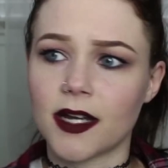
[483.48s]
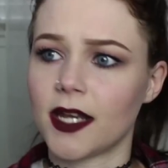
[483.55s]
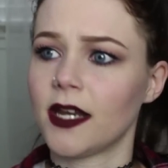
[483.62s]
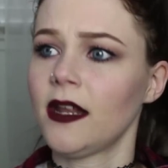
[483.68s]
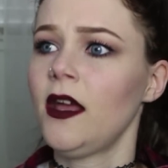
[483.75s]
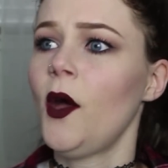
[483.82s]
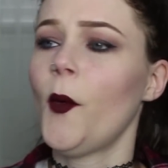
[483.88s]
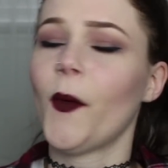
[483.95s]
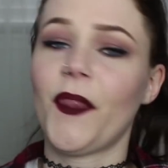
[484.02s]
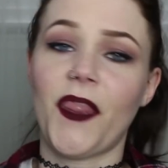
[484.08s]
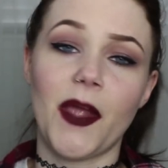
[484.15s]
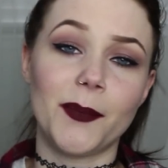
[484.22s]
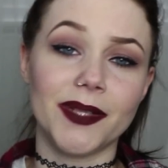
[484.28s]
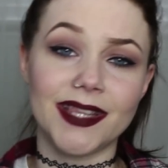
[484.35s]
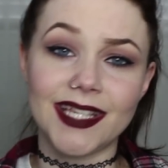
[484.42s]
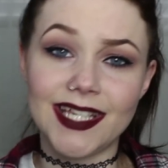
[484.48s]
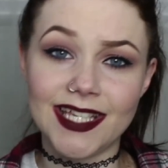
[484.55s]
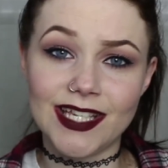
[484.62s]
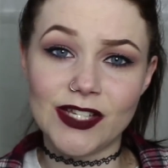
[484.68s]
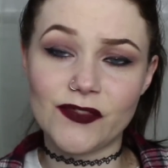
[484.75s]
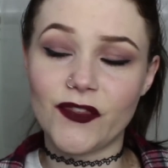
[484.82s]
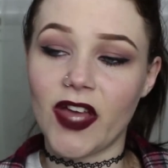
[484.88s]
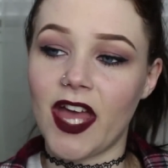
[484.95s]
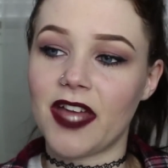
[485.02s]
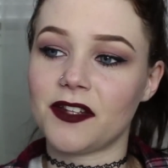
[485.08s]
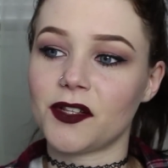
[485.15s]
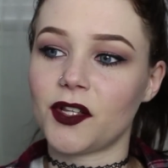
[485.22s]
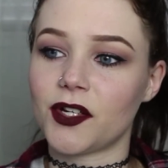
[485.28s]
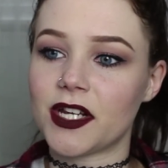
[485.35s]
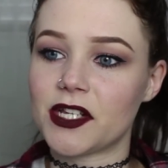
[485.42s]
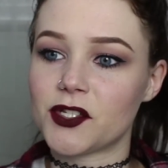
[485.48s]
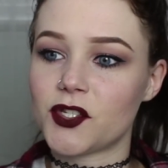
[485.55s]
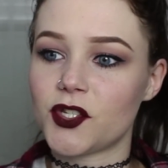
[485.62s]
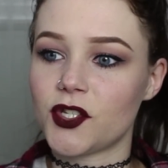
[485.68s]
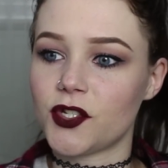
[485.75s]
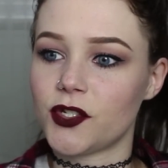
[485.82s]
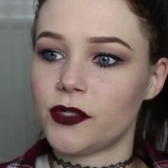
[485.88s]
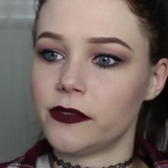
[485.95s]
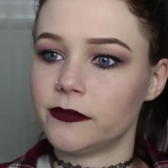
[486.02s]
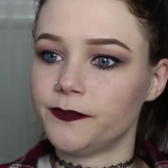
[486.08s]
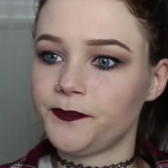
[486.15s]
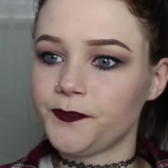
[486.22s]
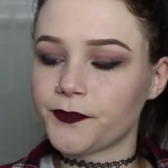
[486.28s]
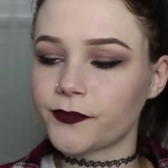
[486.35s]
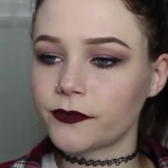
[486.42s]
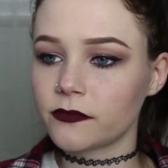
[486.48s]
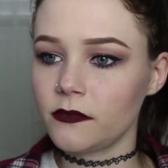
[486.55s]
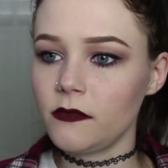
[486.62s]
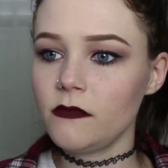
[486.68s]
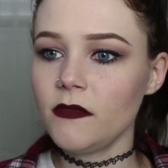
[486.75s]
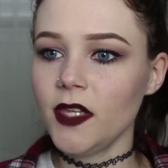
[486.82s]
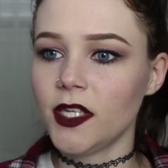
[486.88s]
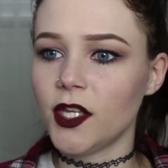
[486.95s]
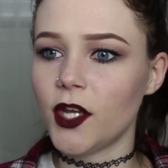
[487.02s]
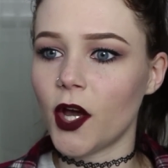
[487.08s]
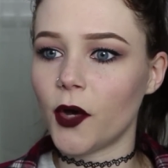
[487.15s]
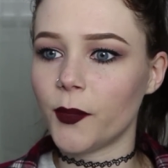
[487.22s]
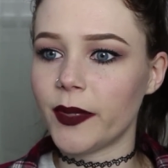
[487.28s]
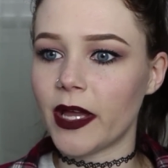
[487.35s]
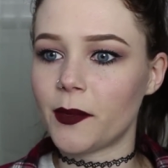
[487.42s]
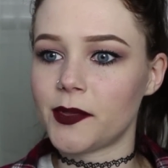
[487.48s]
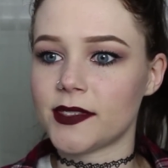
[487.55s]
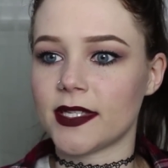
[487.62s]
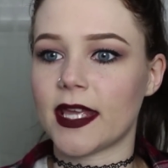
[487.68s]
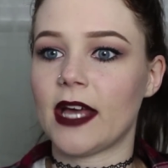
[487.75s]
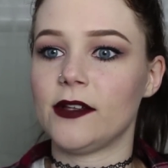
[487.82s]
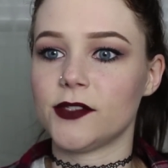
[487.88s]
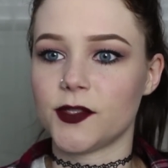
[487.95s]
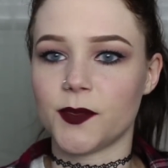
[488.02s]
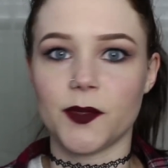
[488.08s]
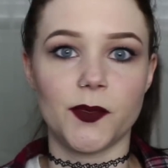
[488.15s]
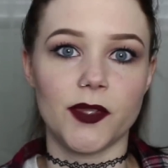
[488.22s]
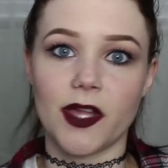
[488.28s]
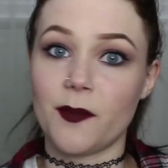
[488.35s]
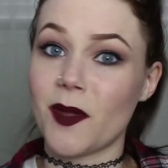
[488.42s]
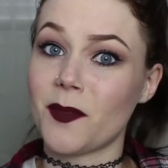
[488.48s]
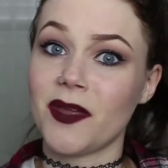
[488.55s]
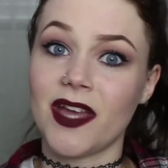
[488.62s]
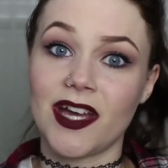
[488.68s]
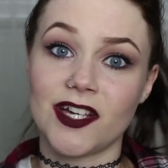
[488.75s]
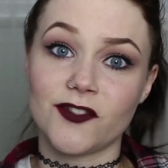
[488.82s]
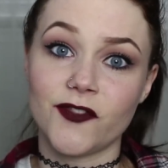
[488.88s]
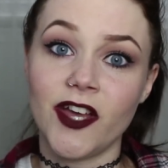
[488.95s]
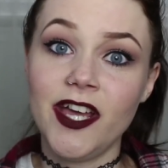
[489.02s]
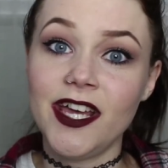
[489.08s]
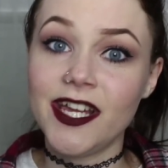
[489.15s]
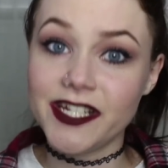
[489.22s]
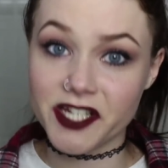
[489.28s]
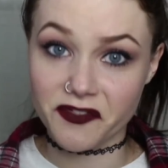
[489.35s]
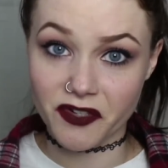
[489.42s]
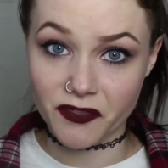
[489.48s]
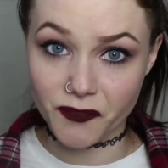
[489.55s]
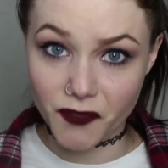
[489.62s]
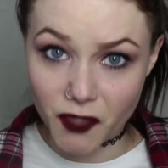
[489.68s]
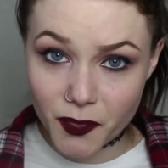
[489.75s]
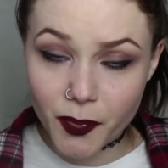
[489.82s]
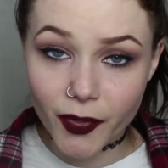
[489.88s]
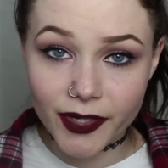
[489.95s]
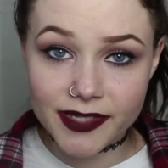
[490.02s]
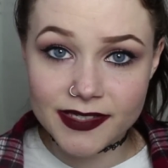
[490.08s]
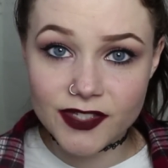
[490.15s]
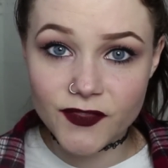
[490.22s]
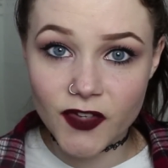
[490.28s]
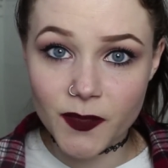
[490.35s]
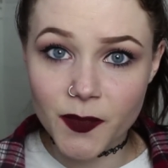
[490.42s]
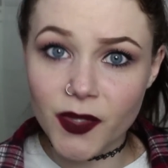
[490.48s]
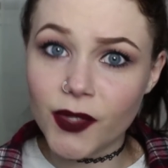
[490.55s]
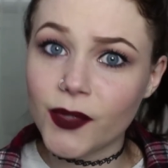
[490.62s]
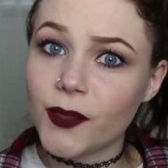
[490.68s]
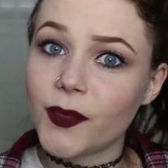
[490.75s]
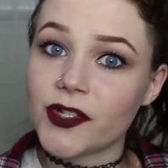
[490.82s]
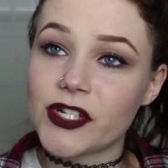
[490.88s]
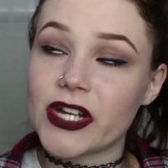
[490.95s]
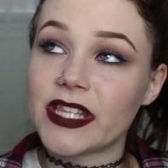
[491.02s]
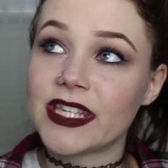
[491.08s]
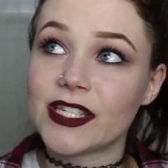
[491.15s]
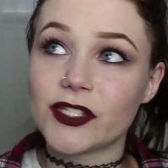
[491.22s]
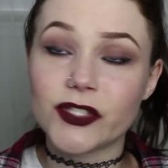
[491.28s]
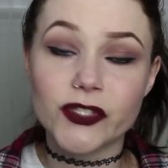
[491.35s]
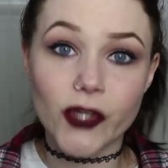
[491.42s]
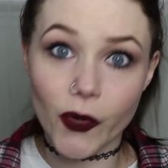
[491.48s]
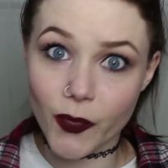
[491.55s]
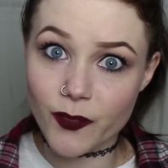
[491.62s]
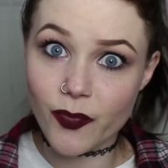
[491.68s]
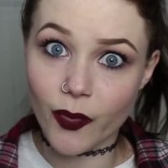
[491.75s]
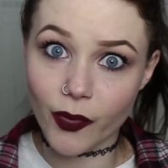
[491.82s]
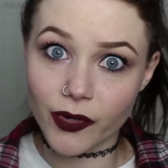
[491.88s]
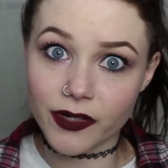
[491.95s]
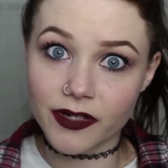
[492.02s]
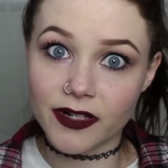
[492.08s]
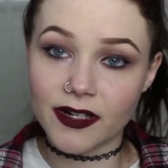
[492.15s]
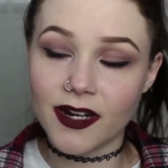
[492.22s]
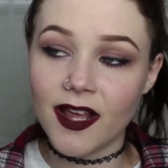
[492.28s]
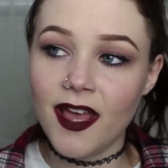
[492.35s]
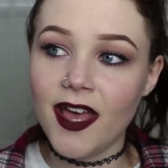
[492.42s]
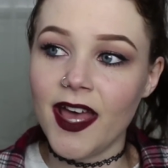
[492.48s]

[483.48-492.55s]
and what they believe, and learning to, you know, be able to counsel people that maybe have different viewpoints from you, which I think is so important.